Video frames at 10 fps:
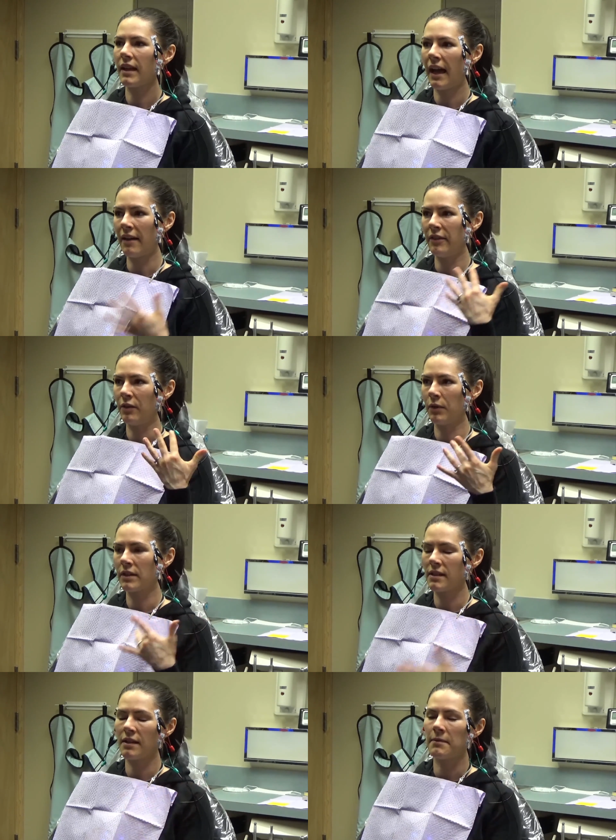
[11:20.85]
having
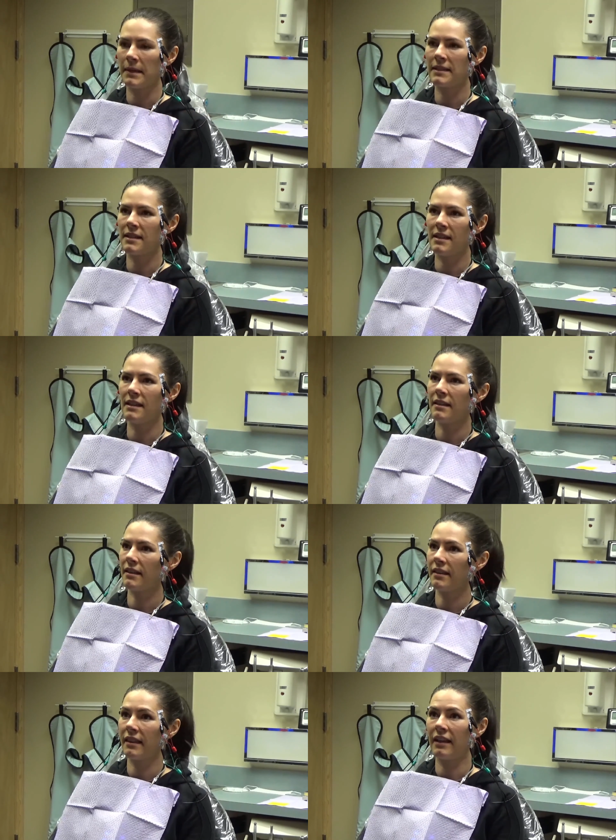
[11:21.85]
worked on my teeth,
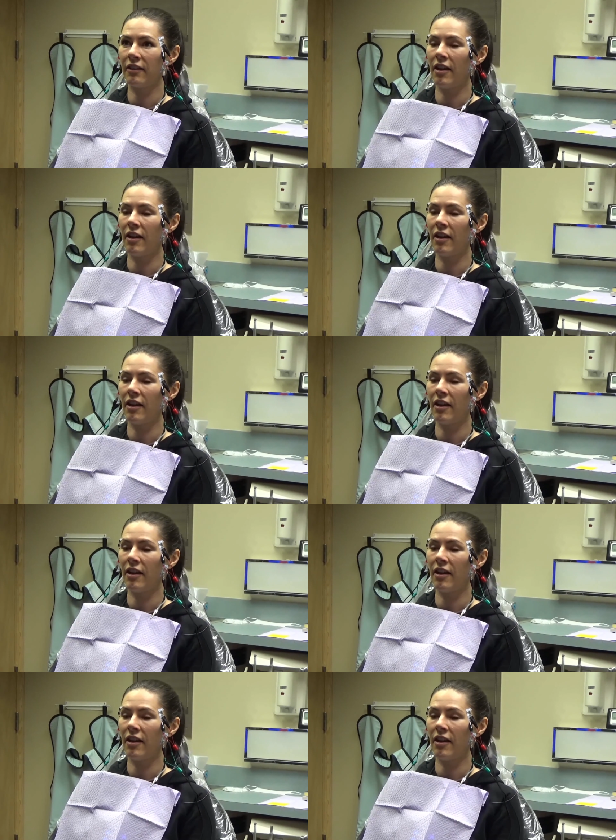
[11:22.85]
like a